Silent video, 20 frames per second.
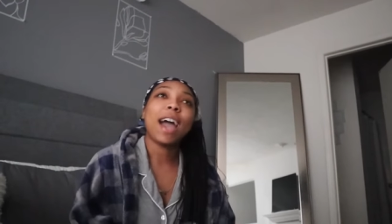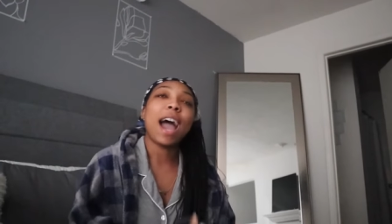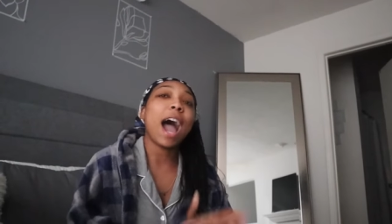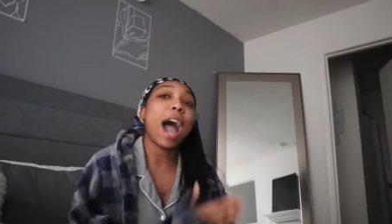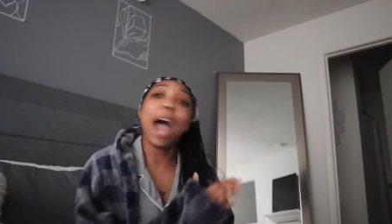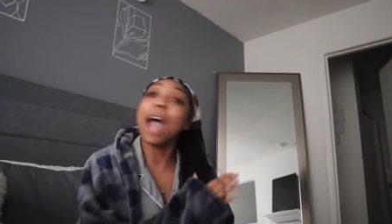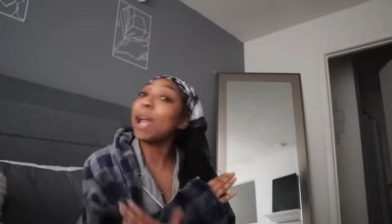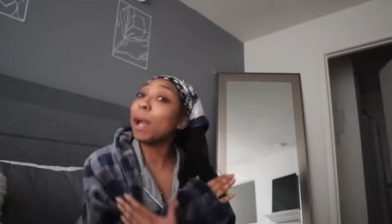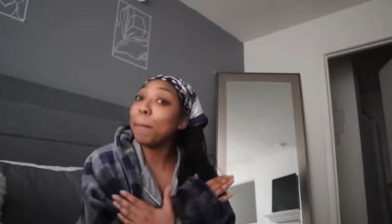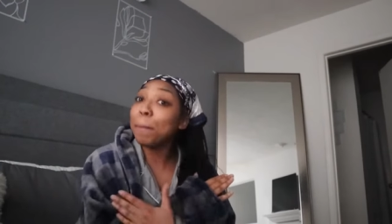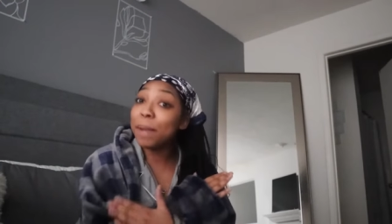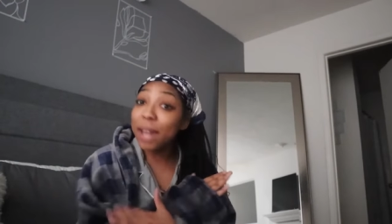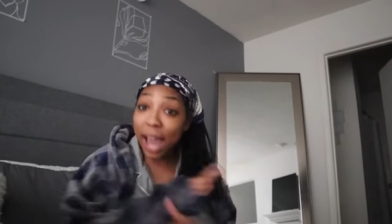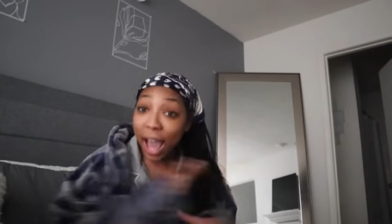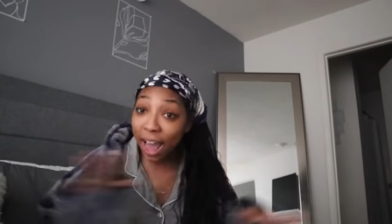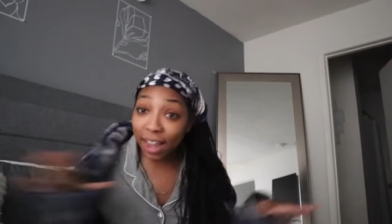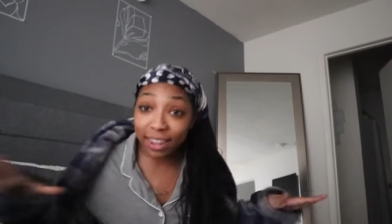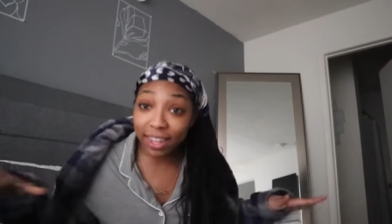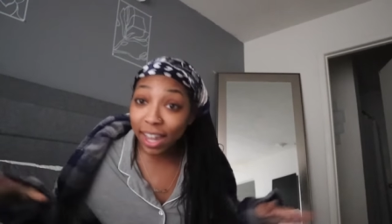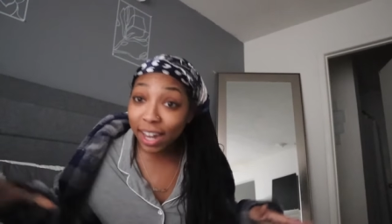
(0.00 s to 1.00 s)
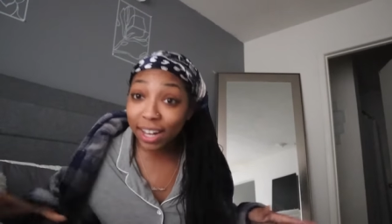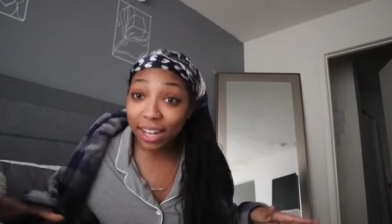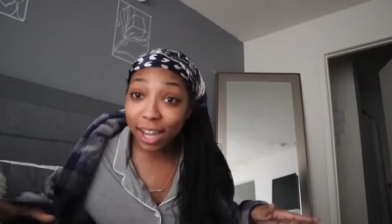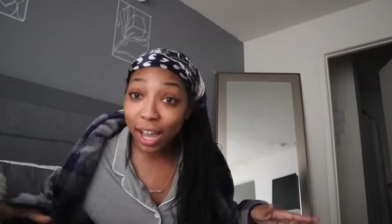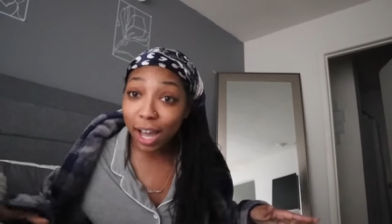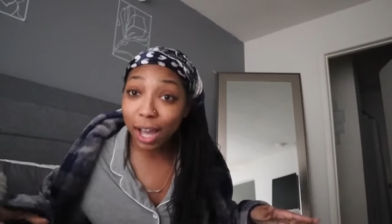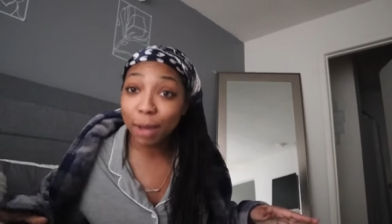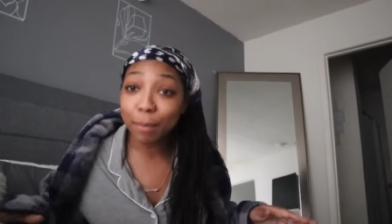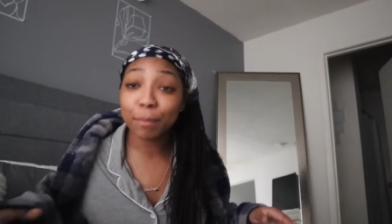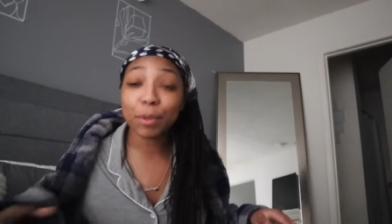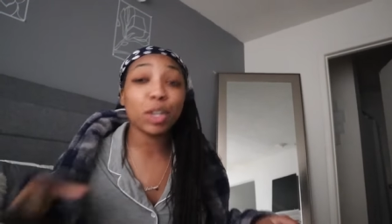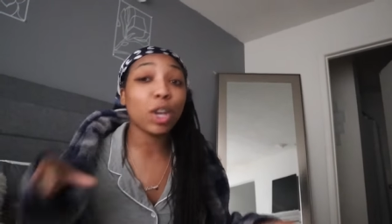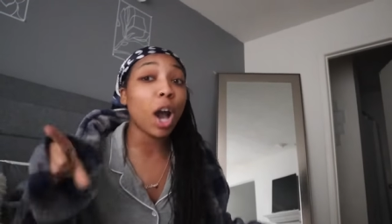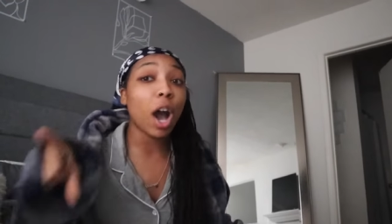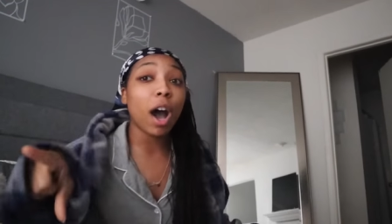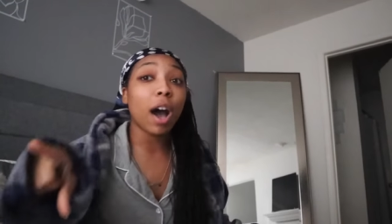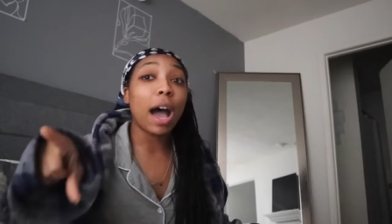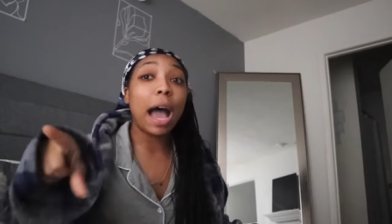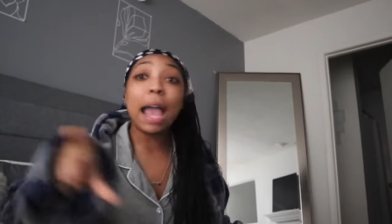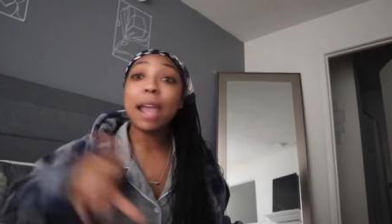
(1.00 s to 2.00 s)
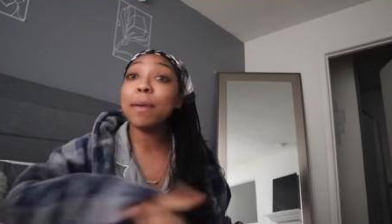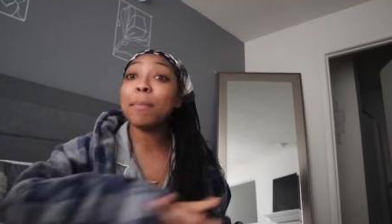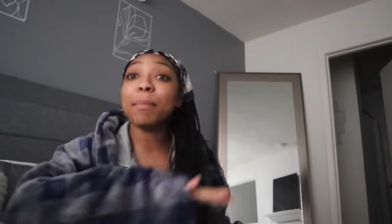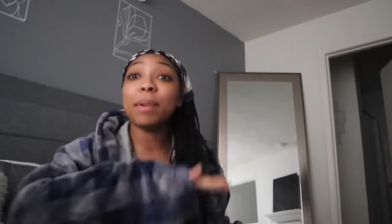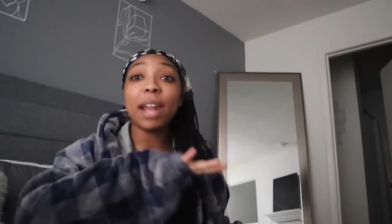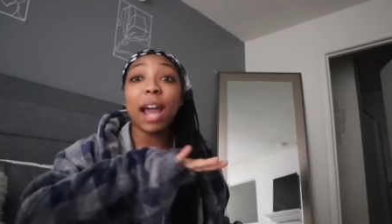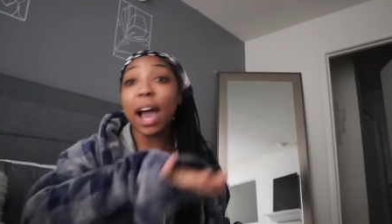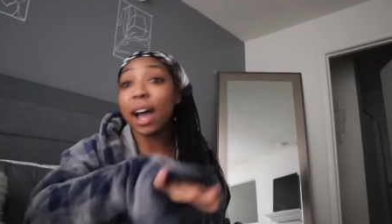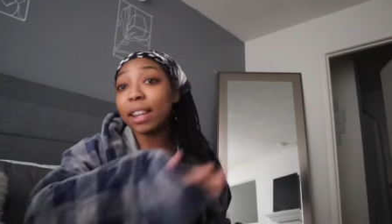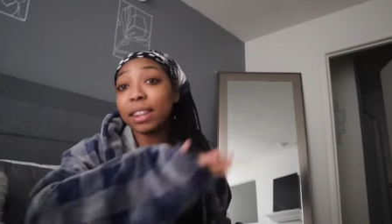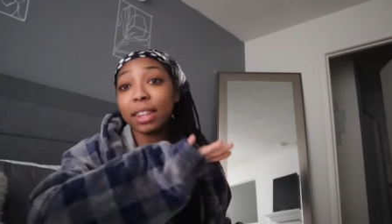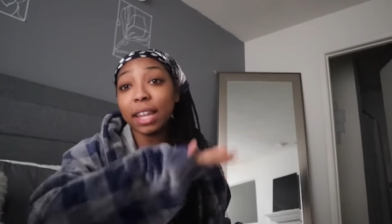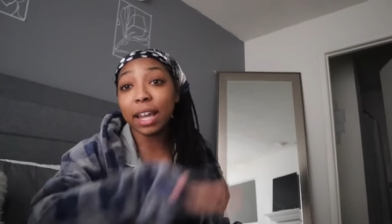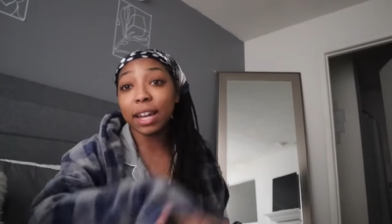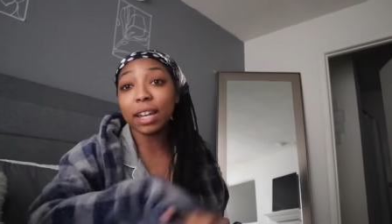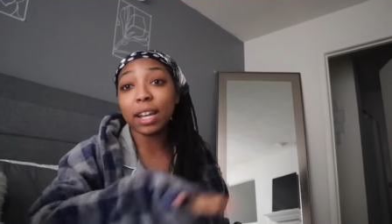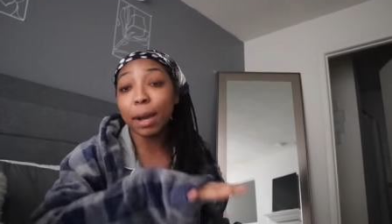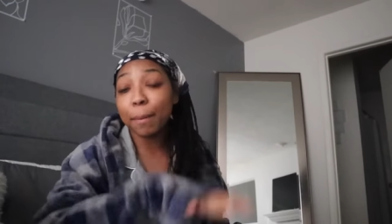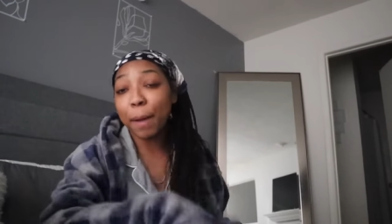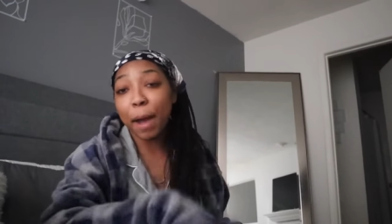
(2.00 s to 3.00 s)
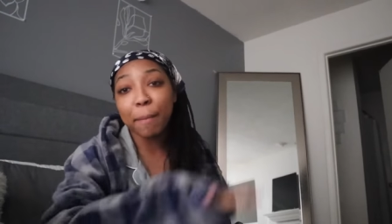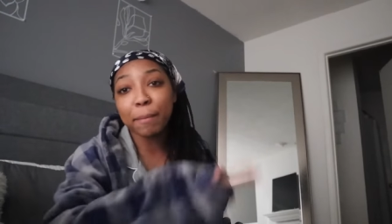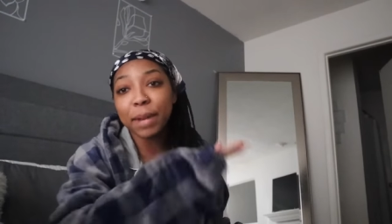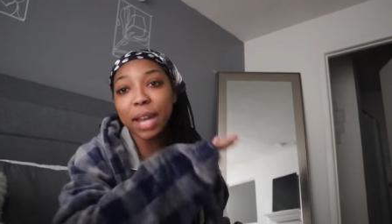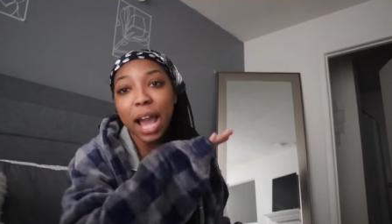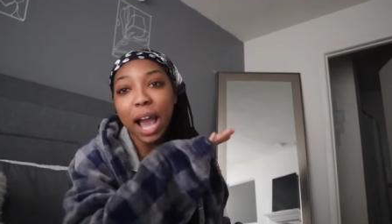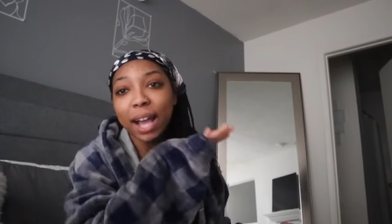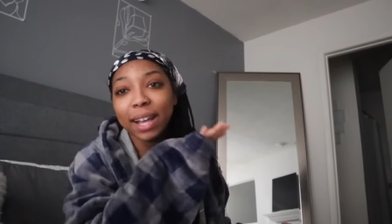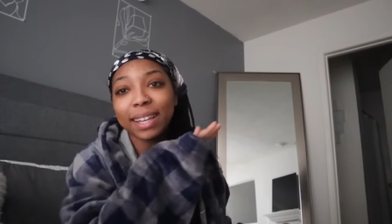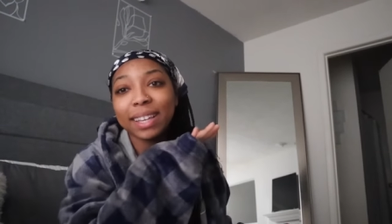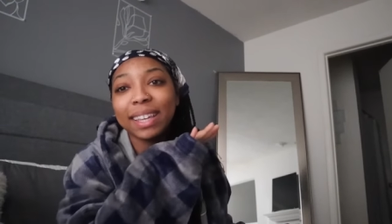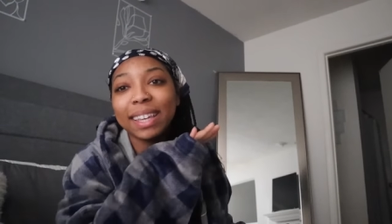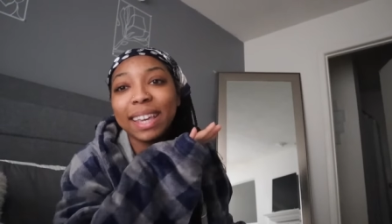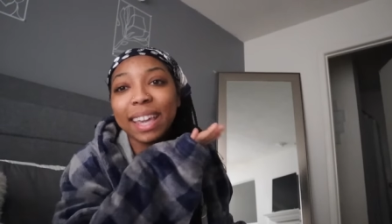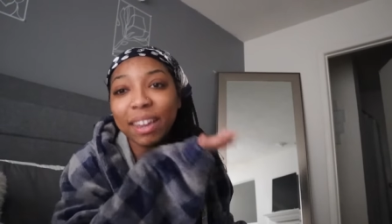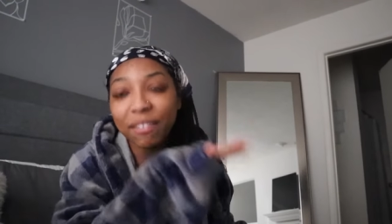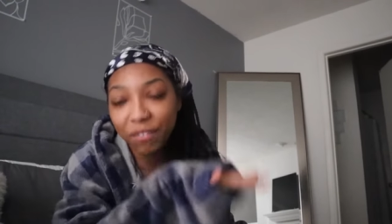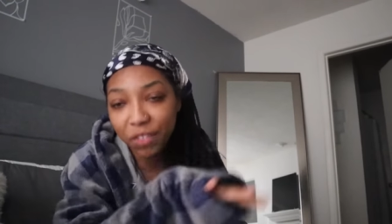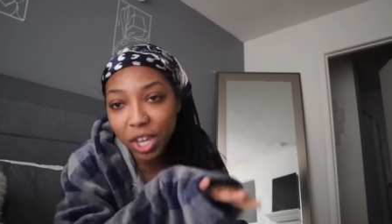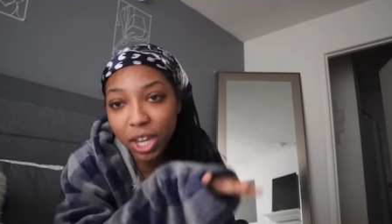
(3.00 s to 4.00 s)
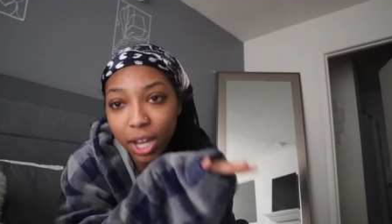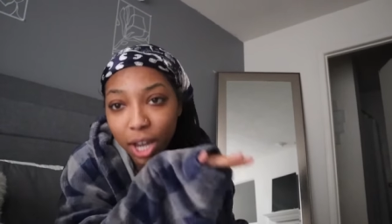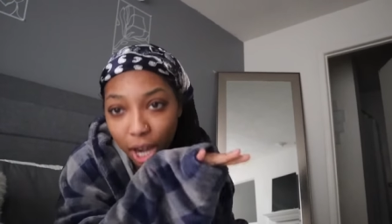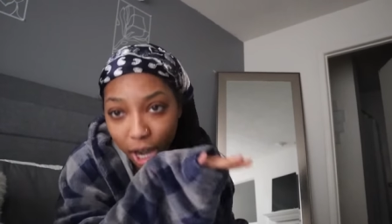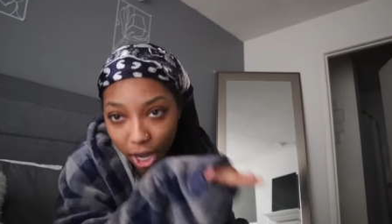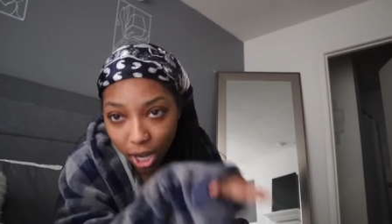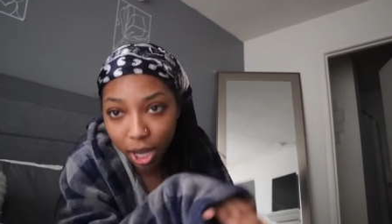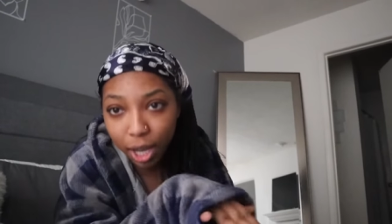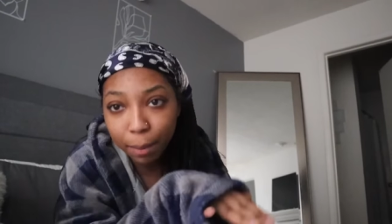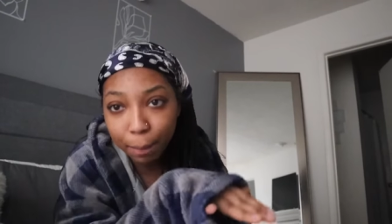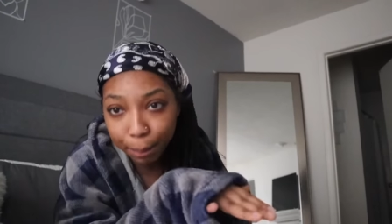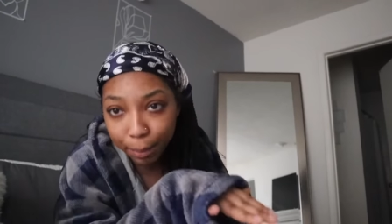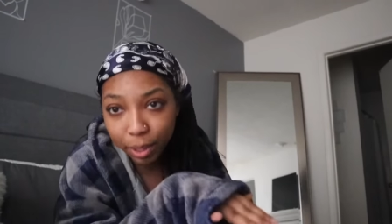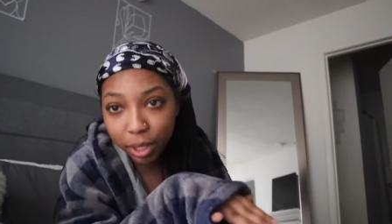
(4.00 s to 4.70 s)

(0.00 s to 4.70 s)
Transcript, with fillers: I am not letting up y'all I am not letting up I'm not giving up